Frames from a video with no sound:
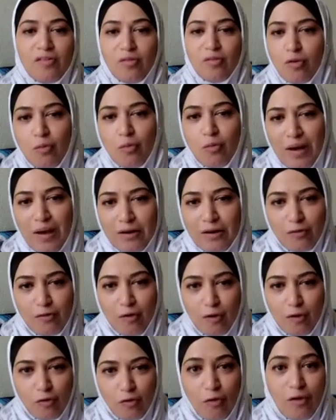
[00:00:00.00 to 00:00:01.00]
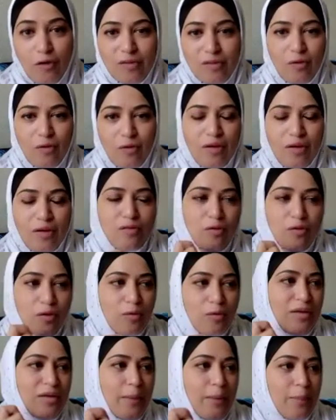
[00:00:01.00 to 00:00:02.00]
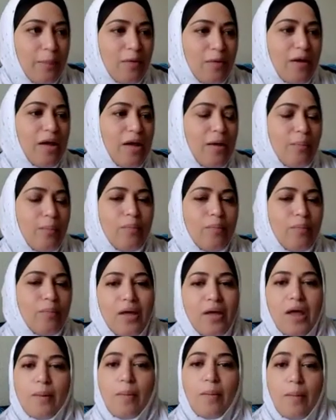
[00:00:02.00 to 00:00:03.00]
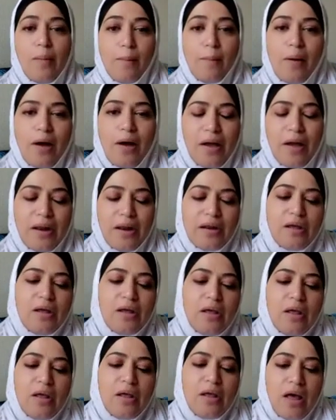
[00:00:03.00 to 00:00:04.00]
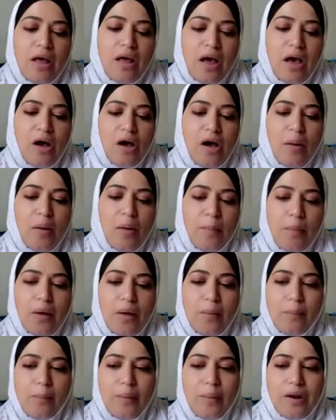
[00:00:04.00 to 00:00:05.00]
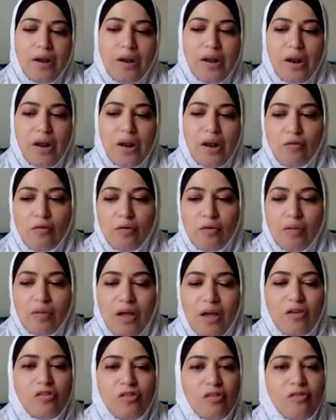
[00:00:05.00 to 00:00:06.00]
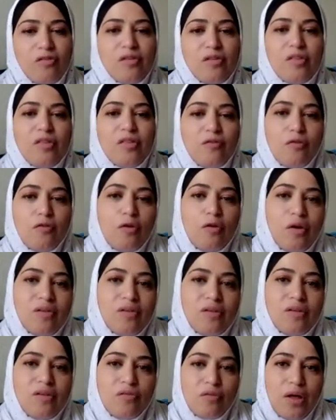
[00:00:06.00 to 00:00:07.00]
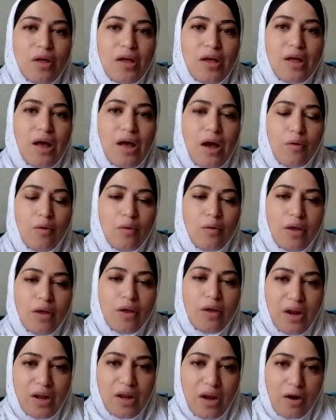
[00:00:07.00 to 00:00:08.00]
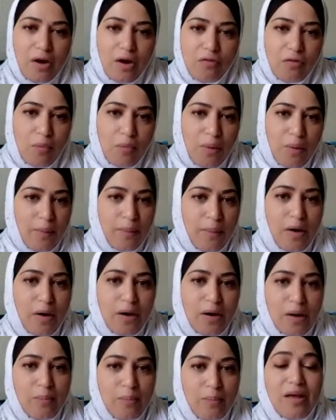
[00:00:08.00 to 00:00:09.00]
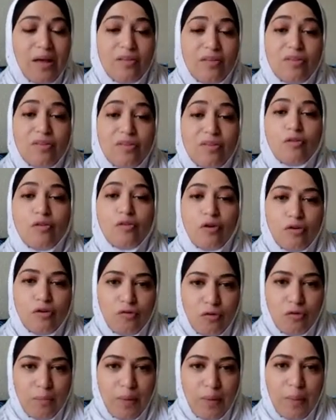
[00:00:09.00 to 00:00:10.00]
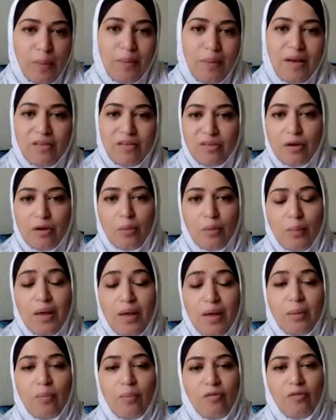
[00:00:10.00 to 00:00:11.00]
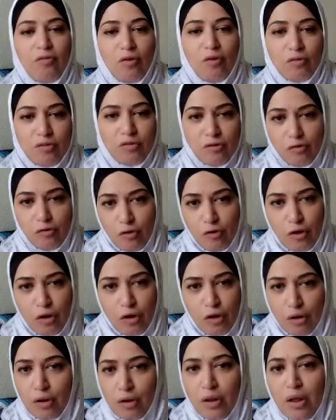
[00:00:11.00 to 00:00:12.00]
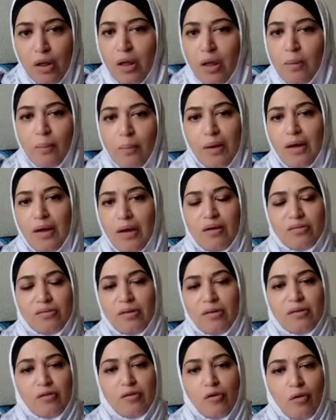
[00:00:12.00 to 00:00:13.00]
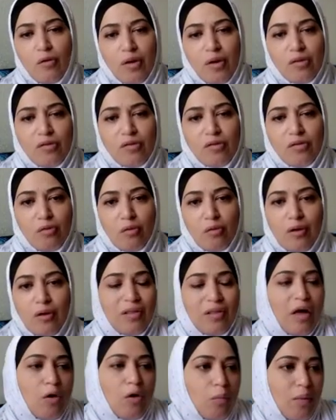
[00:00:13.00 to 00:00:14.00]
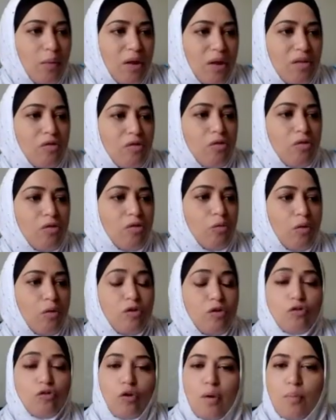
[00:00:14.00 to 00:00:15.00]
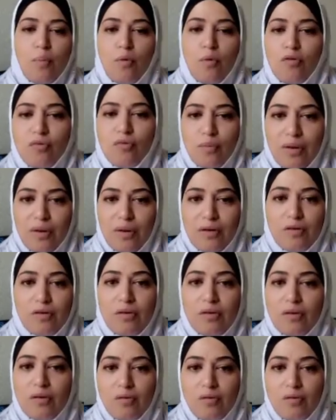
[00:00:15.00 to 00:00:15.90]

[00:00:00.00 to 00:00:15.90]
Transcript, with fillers: too bad for your joints right so there was that play in my mind um, but i never like shifted the focus of like how can i care for my body because it's good for me because it'll make me feel strong because it's going to allow me to mm. enjoy movement